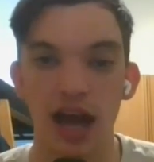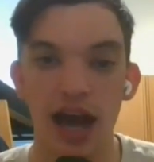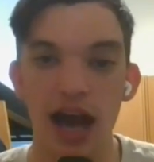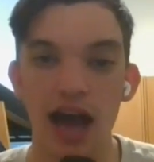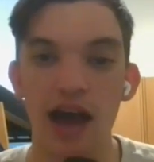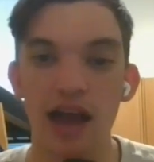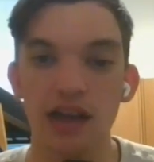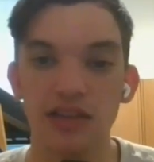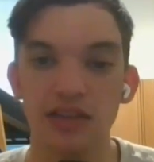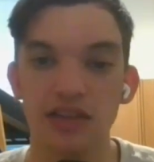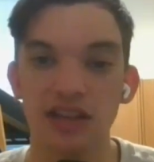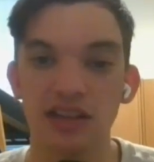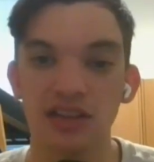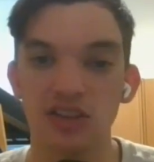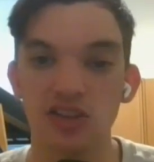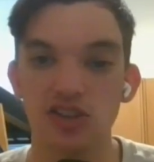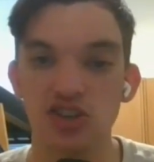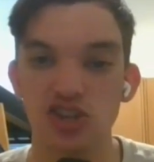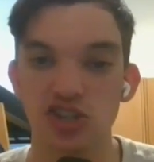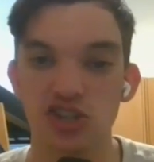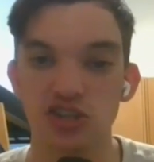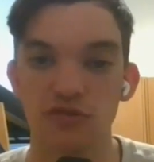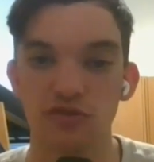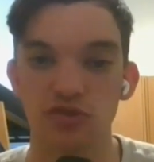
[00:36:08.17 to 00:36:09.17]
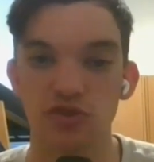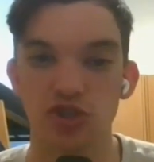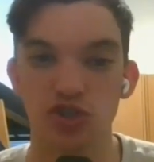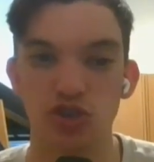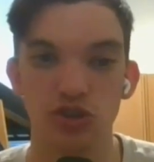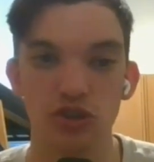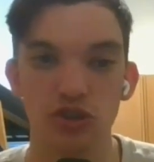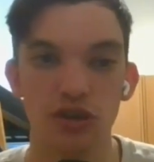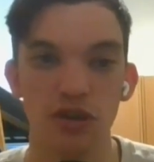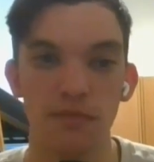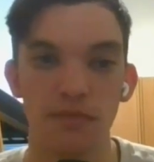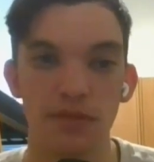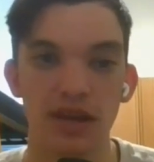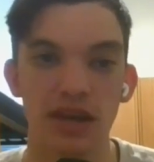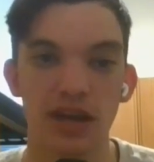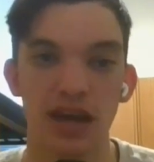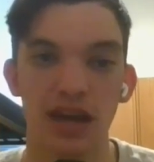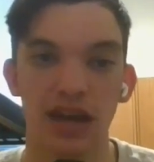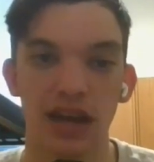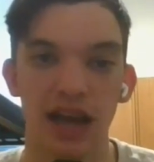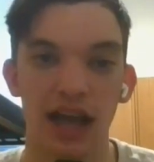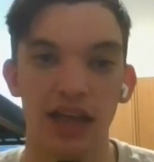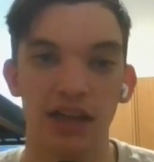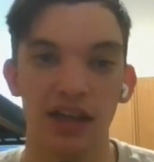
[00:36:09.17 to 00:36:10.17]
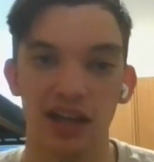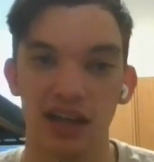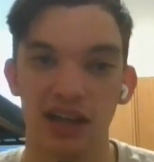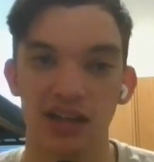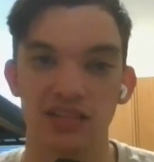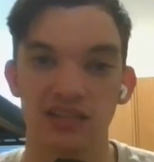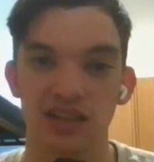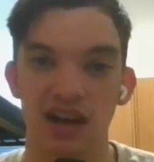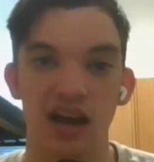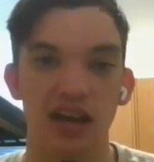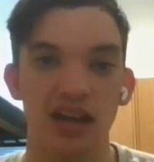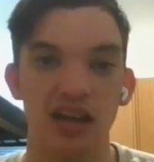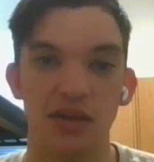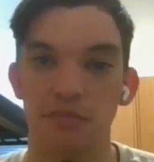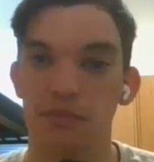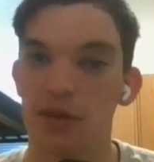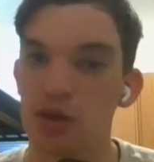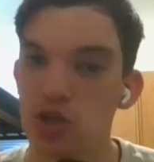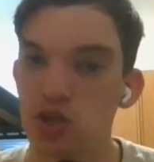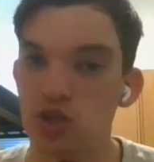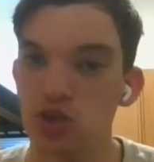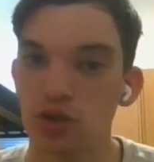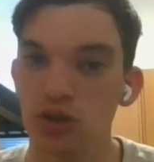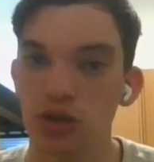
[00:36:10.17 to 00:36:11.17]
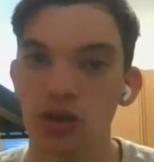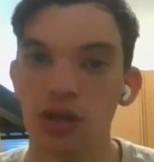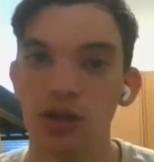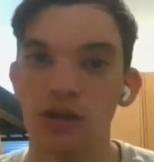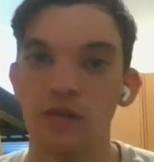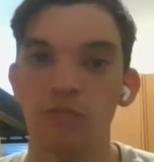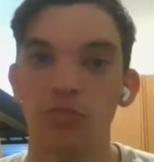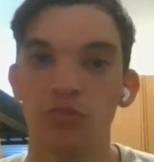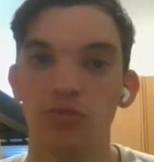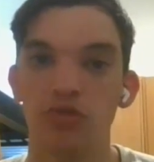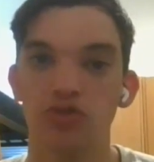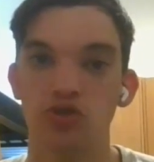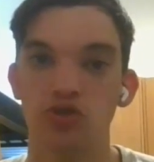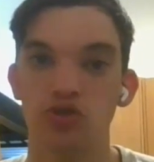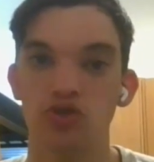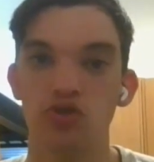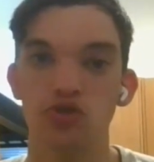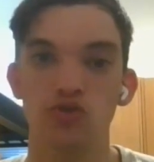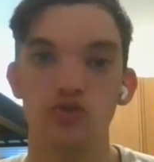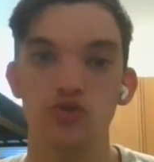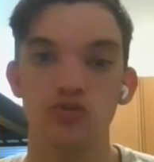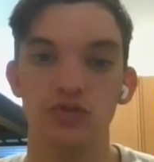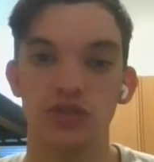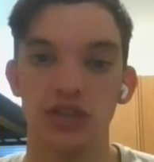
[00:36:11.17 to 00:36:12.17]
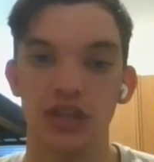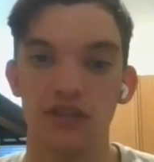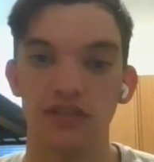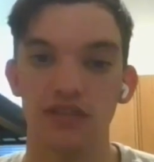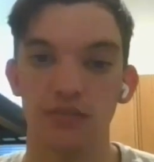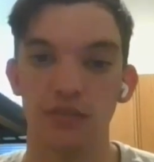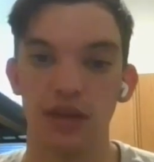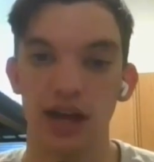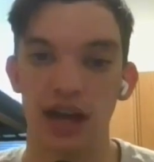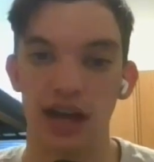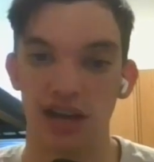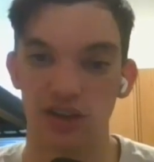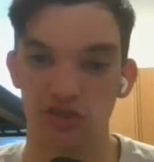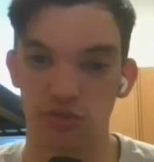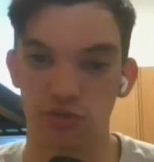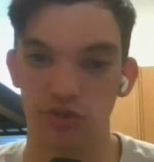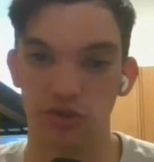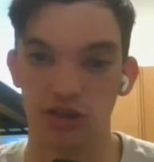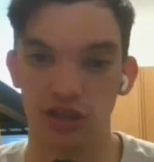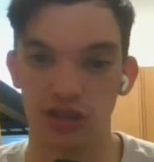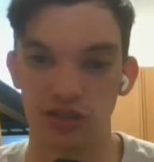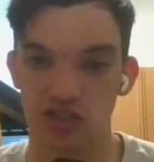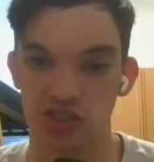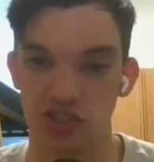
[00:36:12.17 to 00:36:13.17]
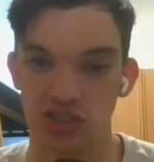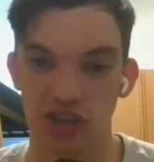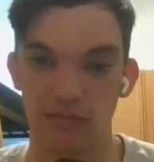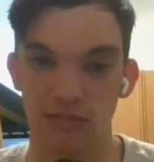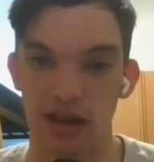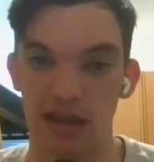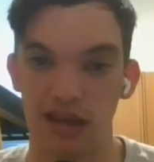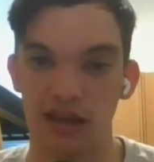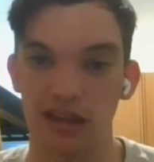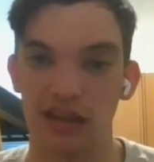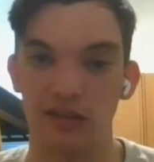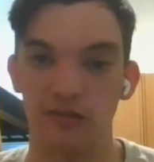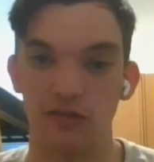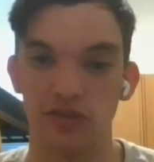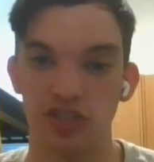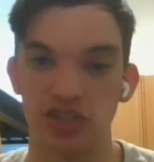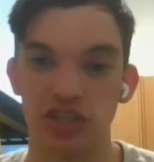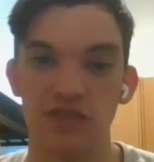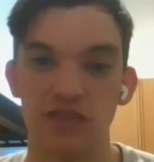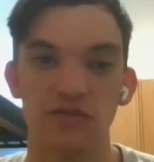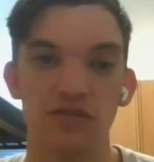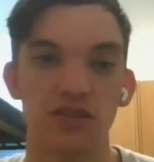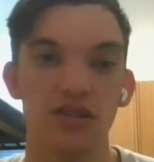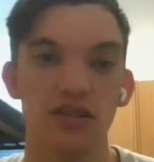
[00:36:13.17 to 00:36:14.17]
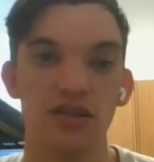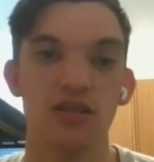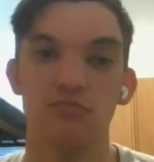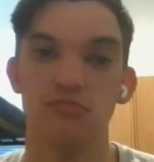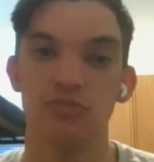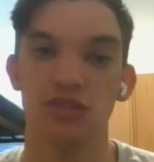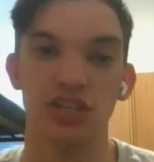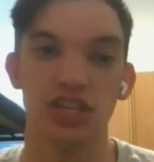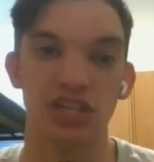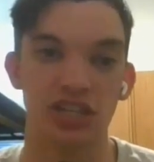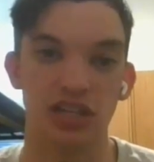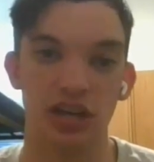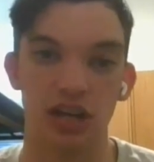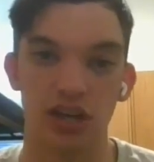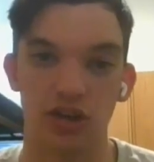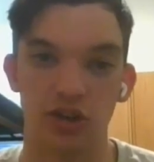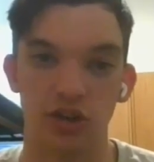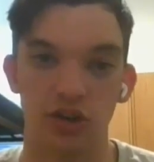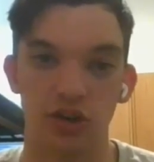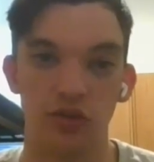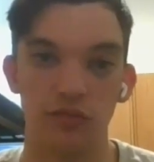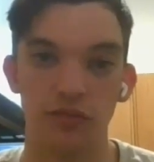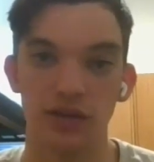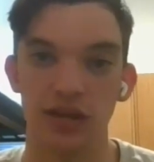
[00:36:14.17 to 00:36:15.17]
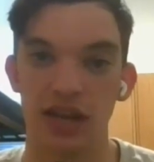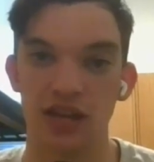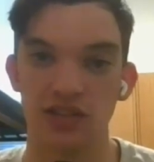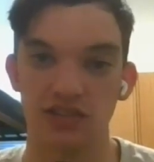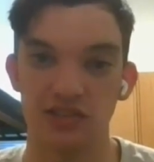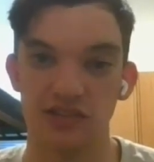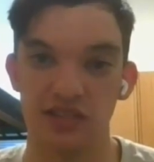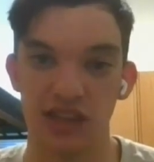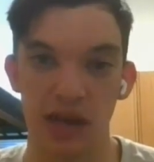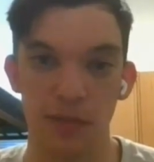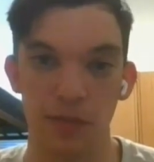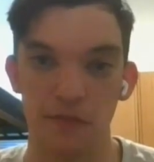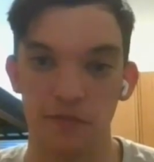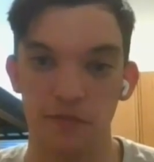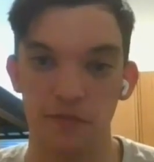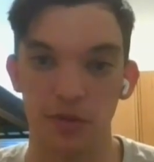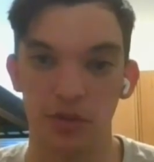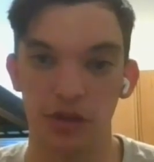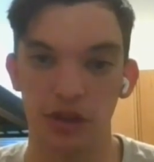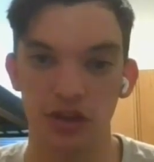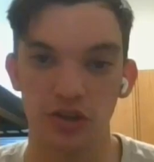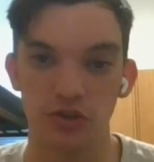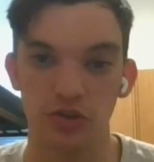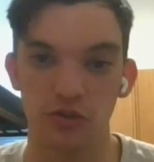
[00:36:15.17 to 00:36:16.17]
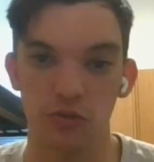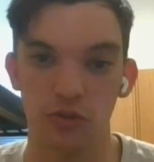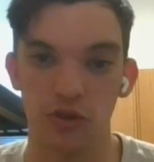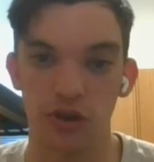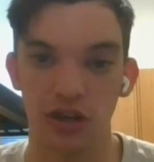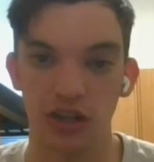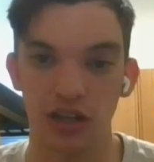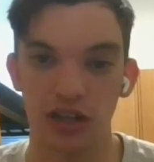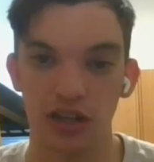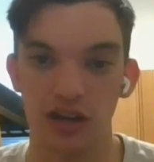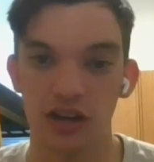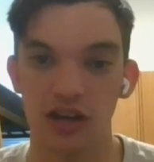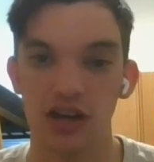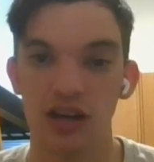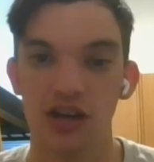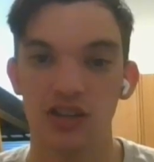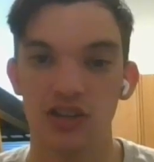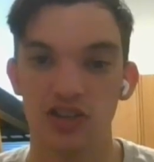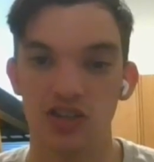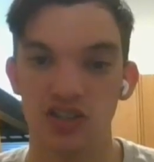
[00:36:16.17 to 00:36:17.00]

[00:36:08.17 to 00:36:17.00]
I think this should it be a guy like an Adonai Mitchell to give them an actual semi-elite receiver. Keon Coleman has the type of build that you'd want here.